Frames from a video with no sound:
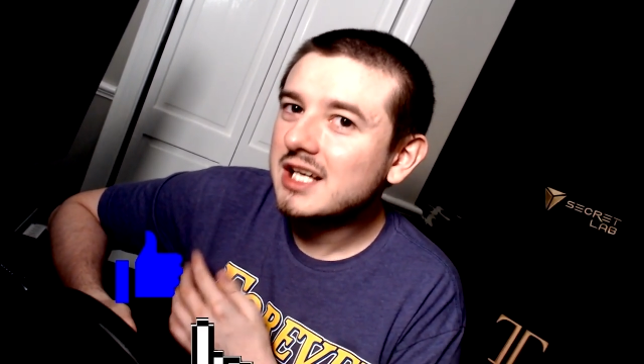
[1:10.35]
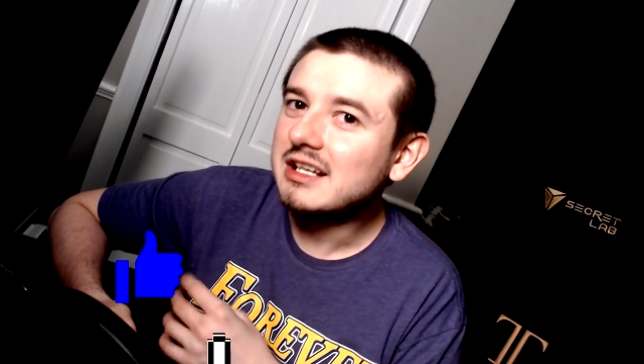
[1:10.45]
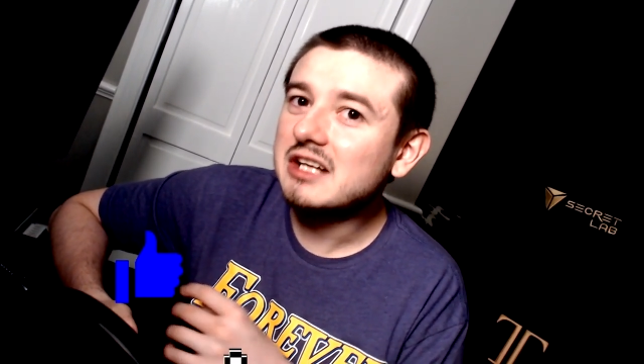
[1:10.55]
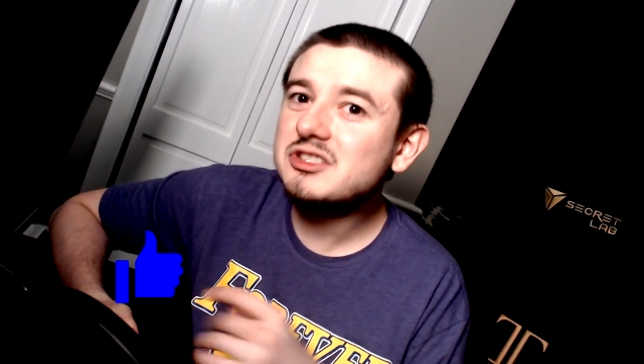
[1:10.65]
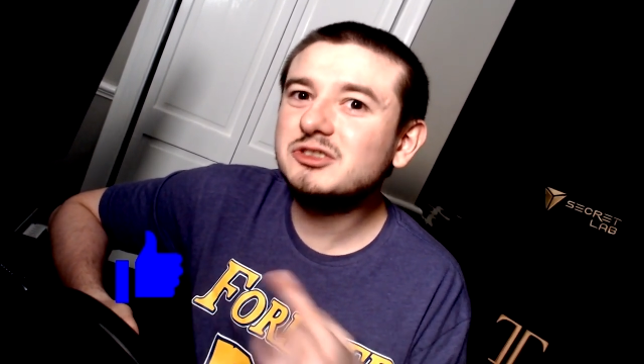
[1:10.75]

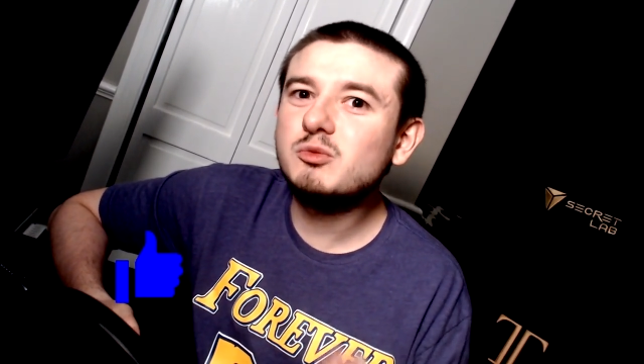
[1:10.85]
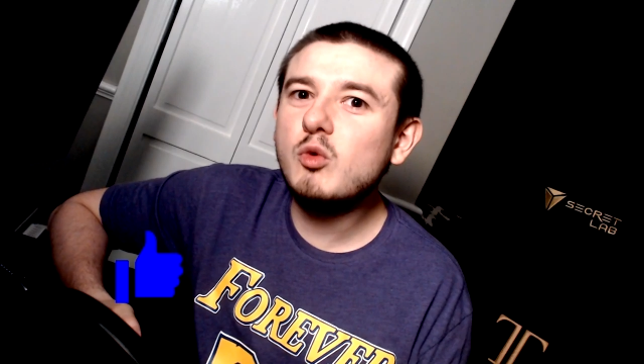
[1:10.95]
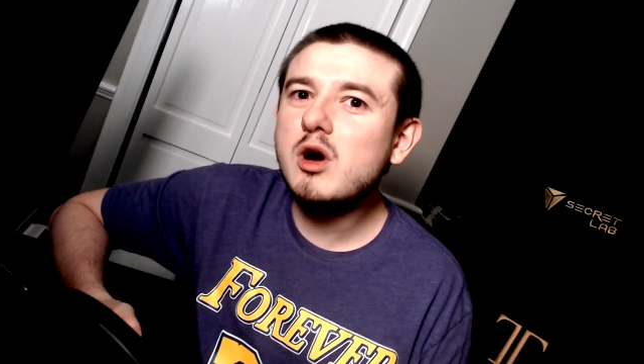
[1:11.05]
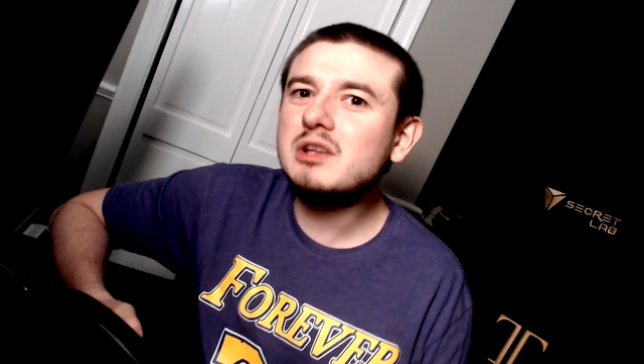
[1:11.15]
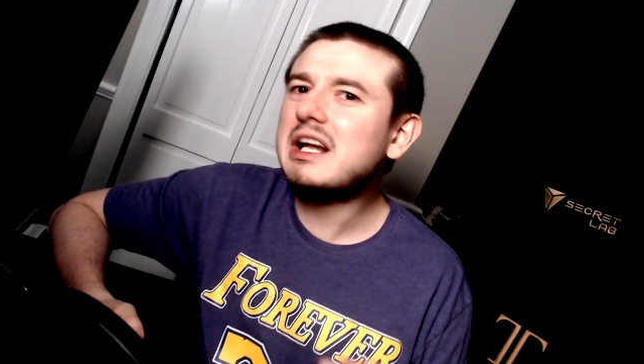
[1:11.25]
Not just
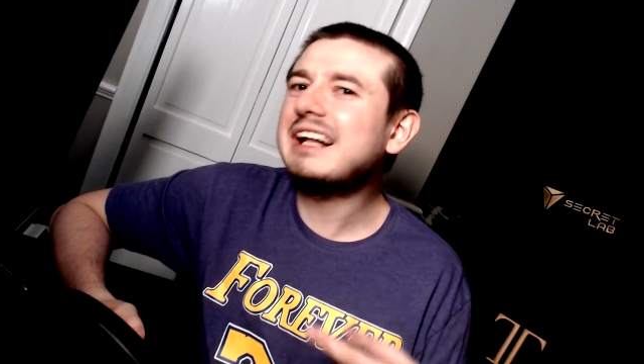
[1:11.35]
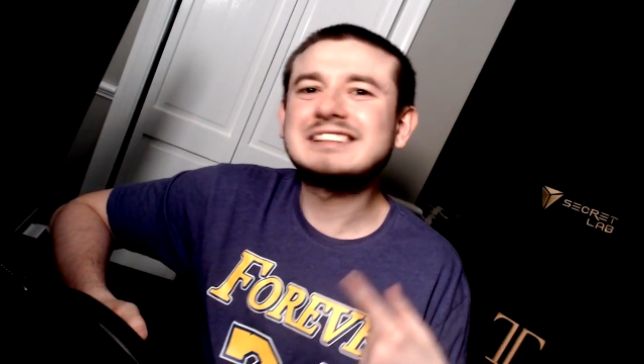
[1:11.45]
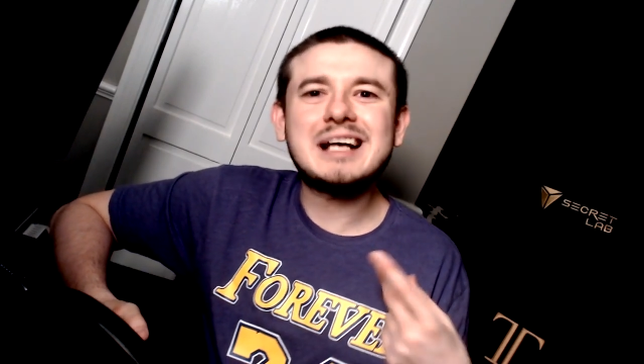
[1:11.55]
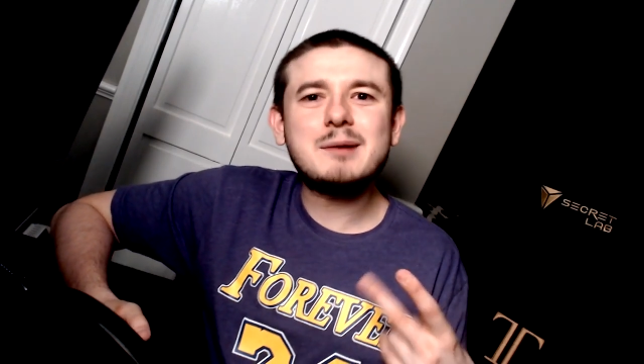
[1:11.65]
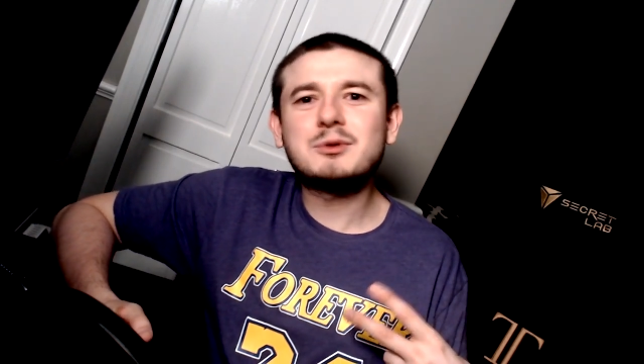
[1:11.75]
one, not a
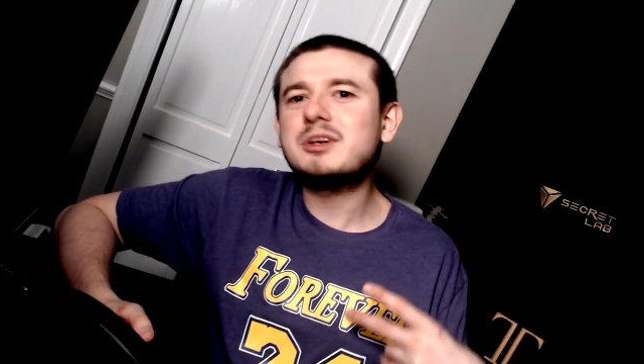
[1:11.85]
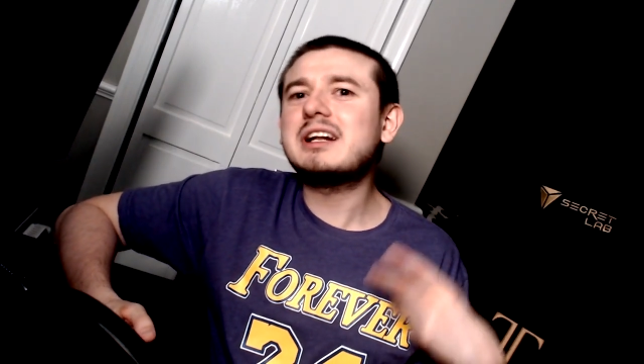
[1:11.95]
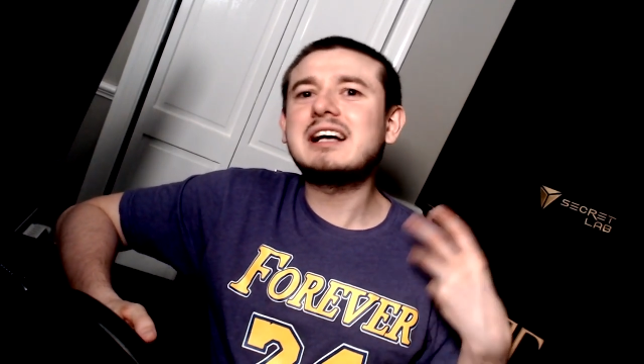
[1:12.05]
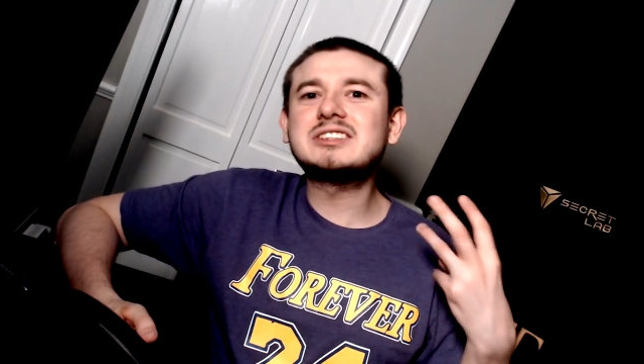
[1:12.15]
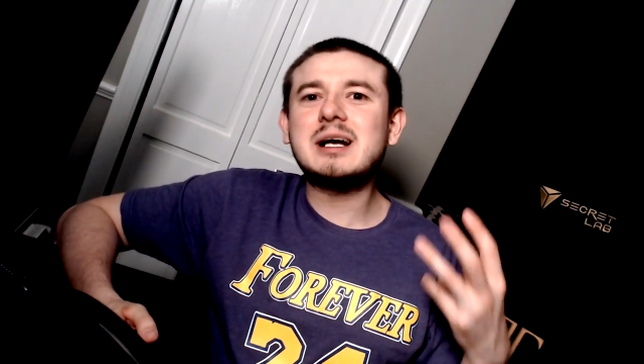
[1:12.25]
top three,
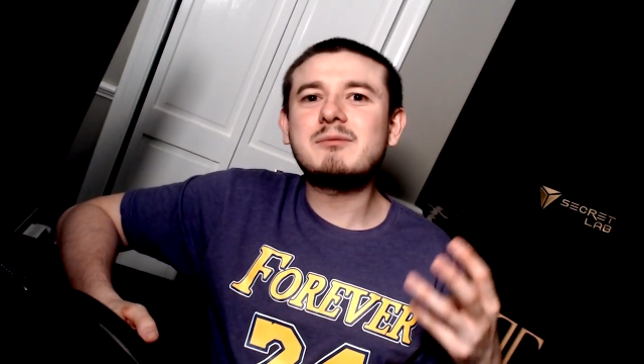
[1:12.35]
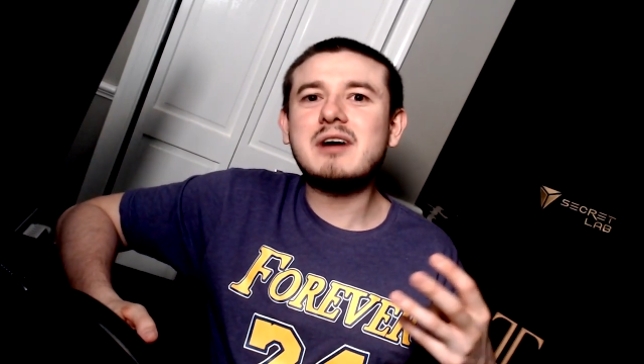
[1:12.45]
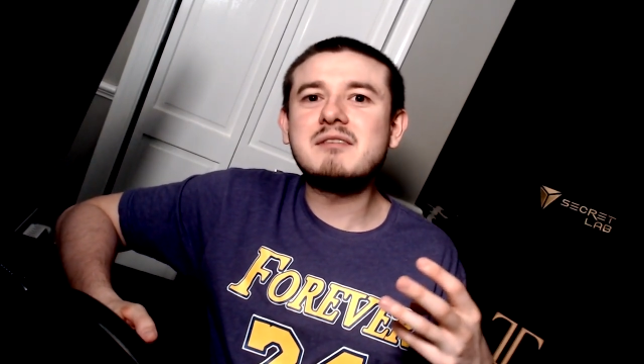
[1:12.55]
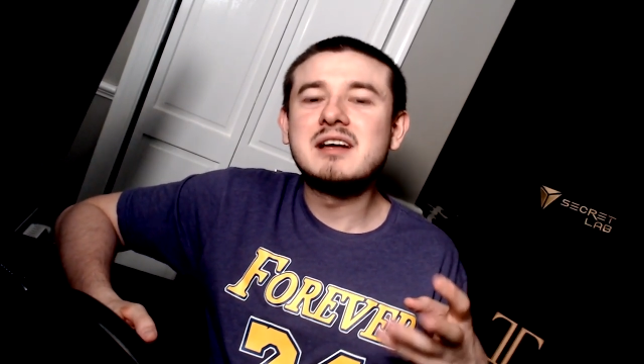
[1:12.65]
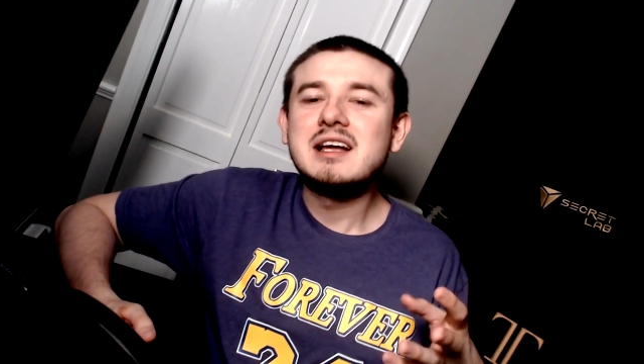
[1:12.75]
not a top five.